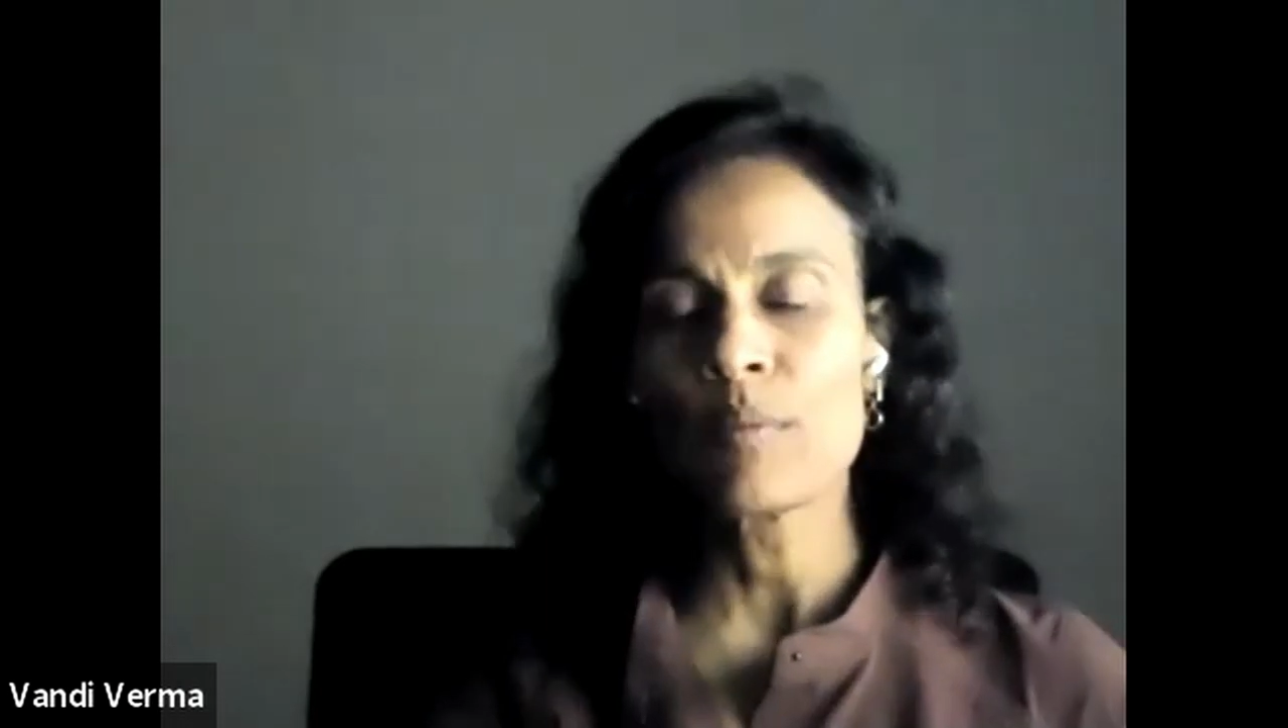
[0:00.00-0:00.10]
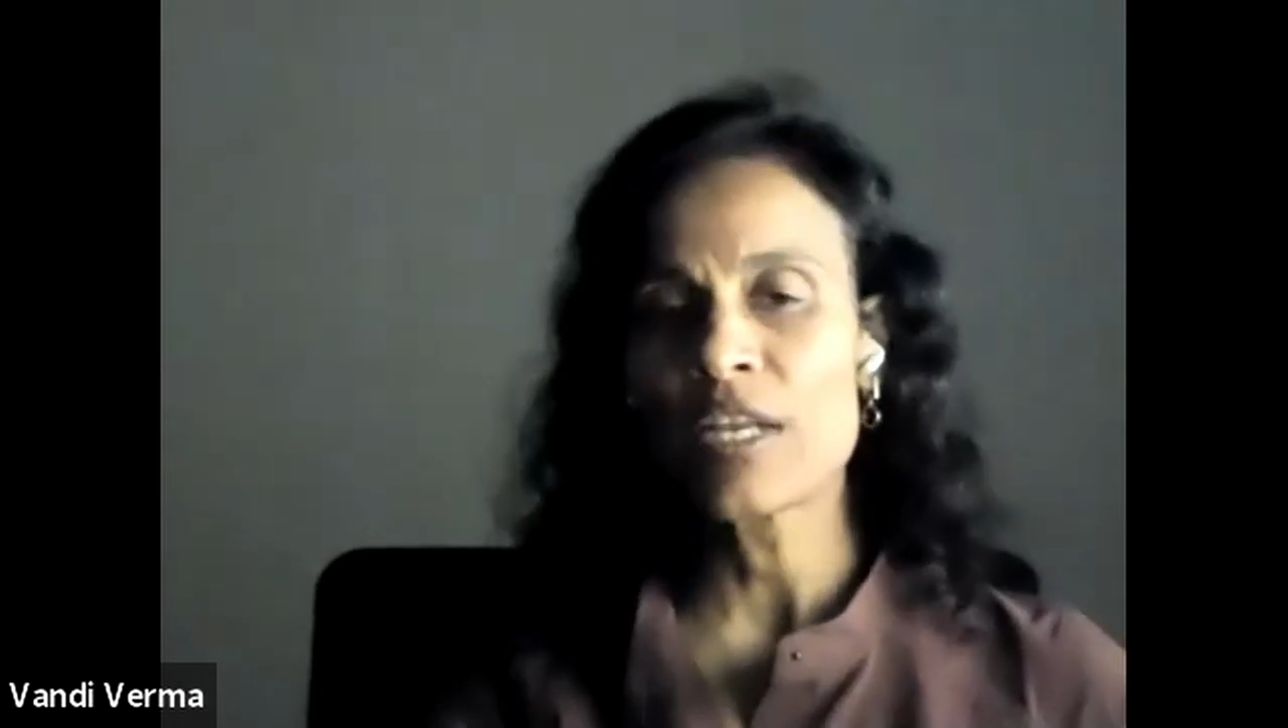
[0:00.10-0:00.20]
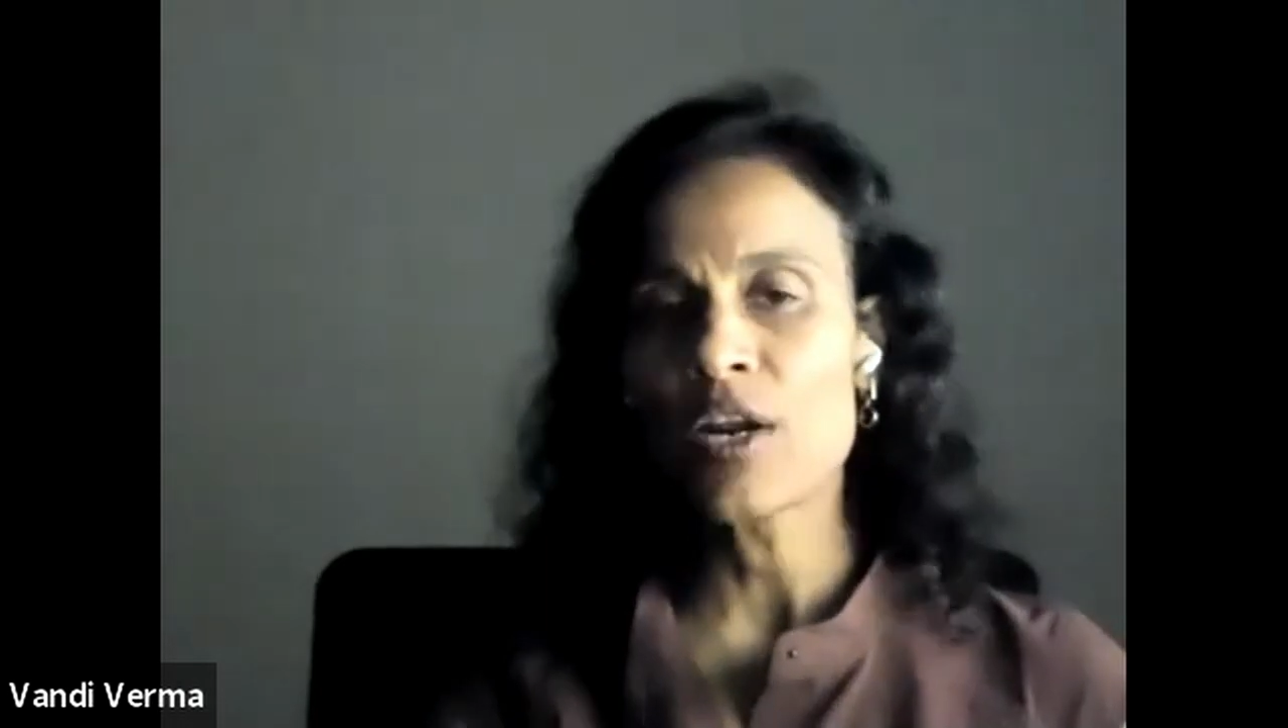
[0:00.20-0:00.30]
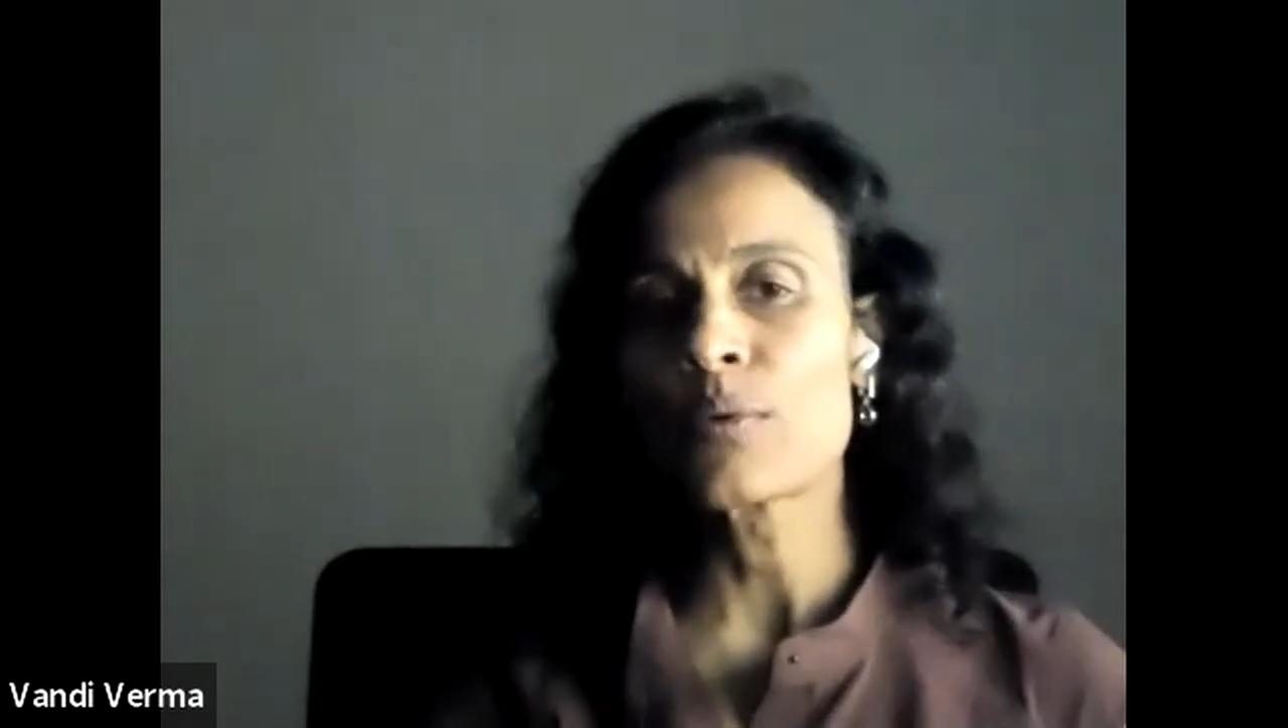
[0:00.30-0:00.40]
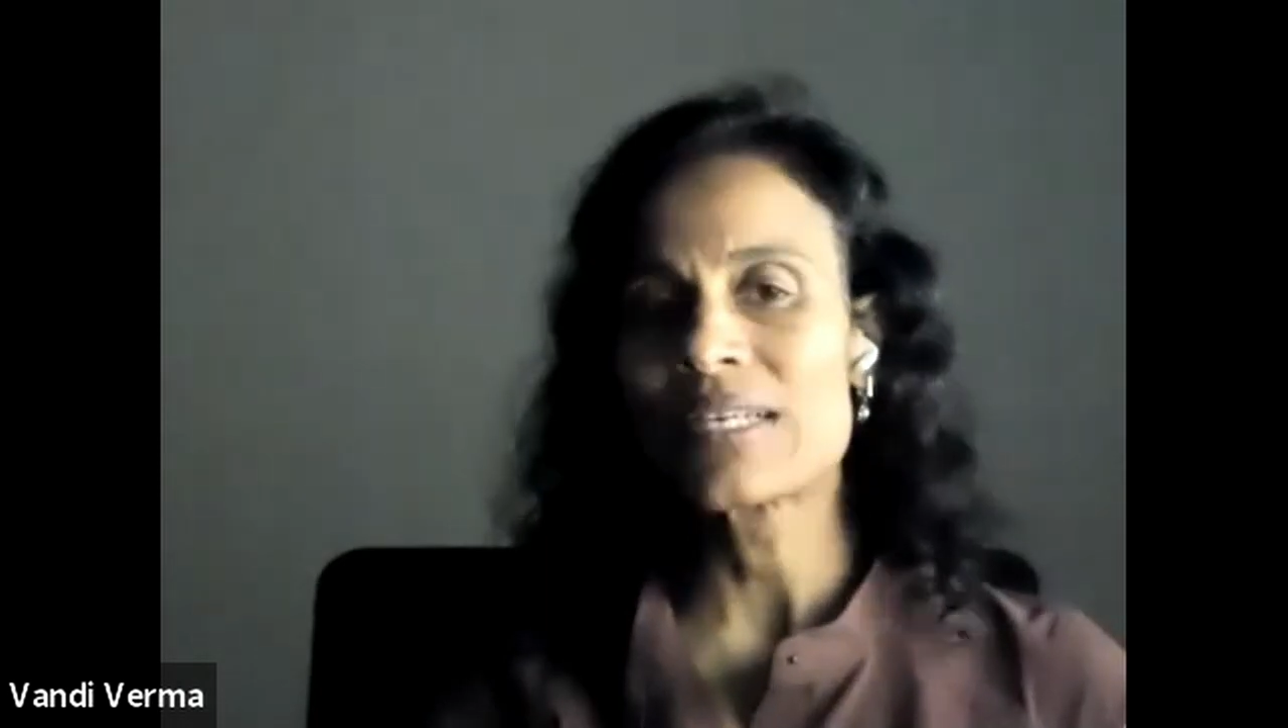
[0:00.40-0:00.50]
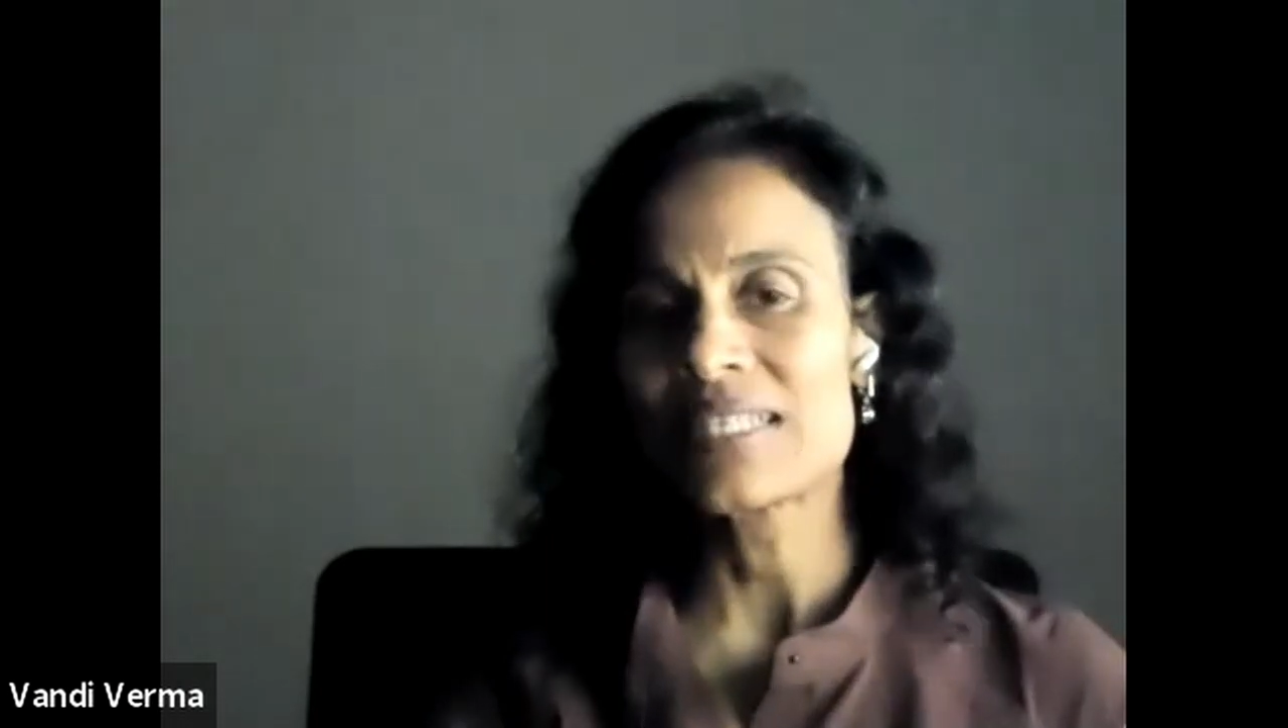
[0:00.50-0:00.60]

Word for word: You may not know